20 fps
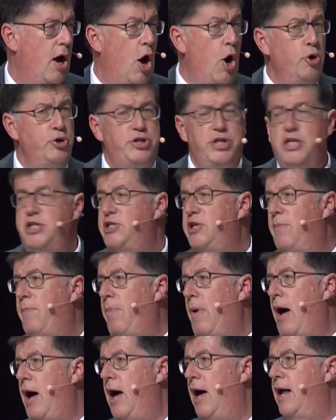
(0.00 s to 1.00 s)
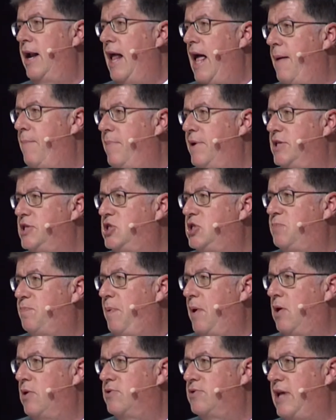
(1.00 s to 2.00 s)
Oceans of blood had been
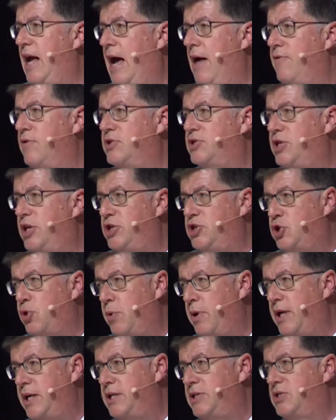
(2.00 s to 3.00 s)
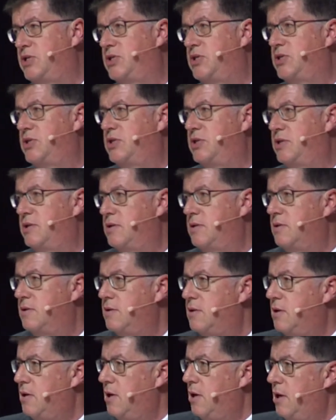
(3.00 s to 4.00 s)
spilt down the
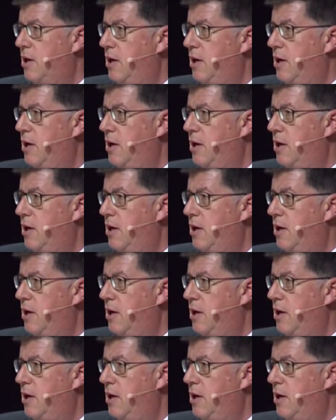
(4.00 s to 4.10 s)
centuries